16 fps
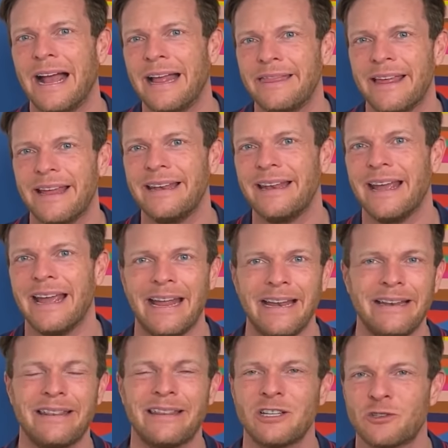And then
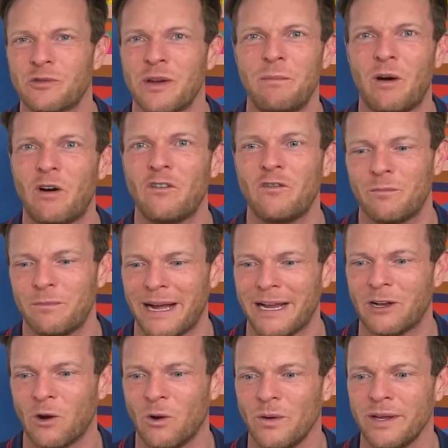end the trip off by
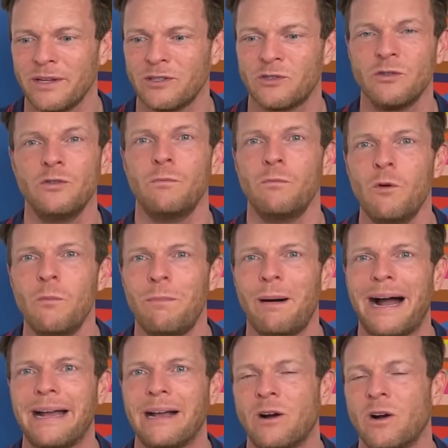going to
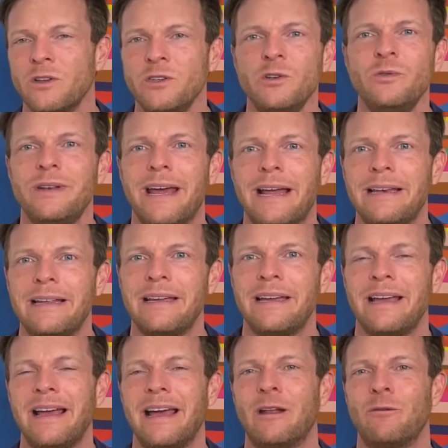Mumbai or New Delhi
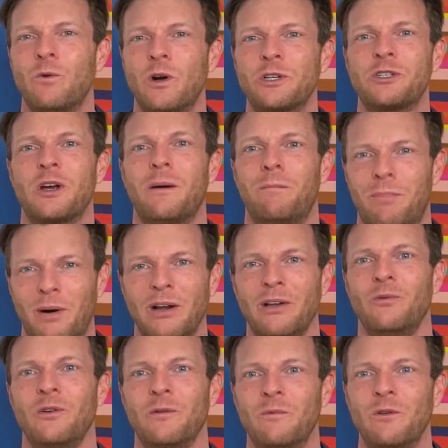and watch a
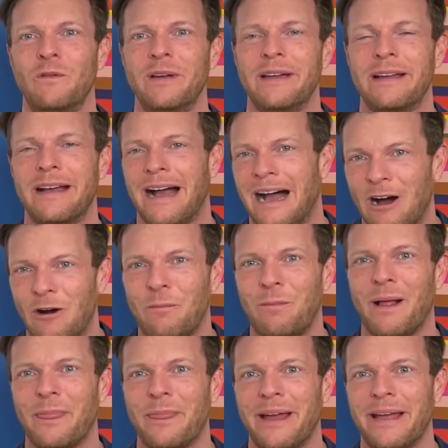Bollywood movie. How
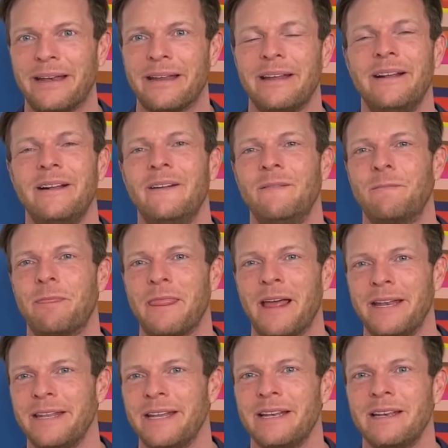about that?
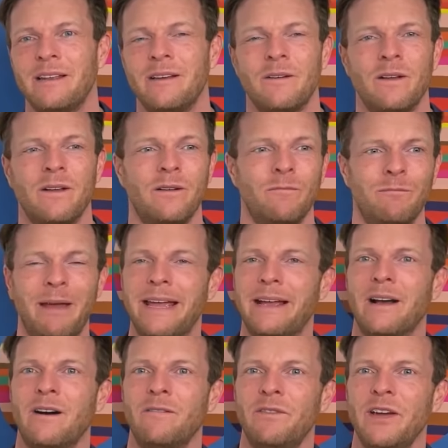And then
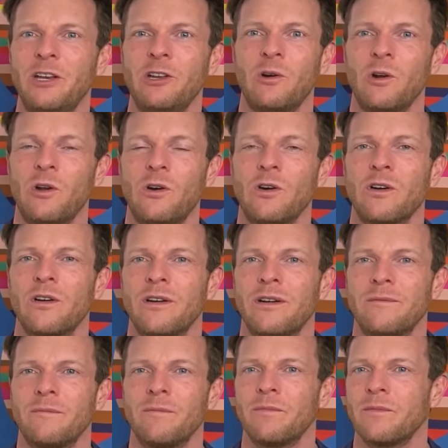make a video log
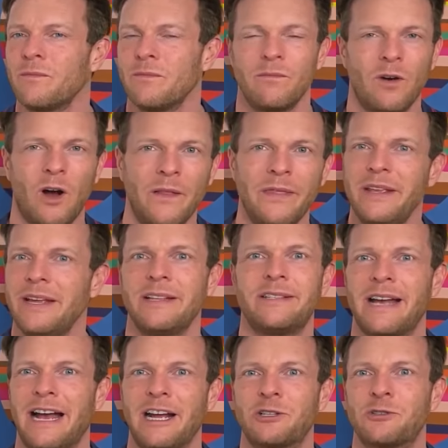on the
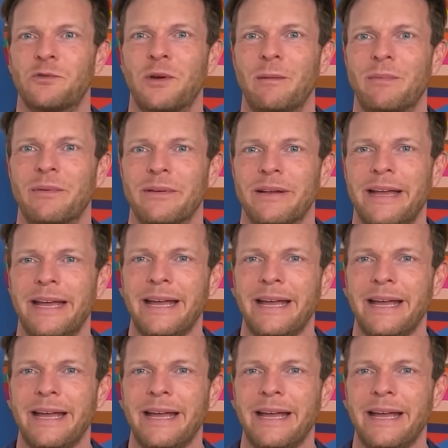entire trip.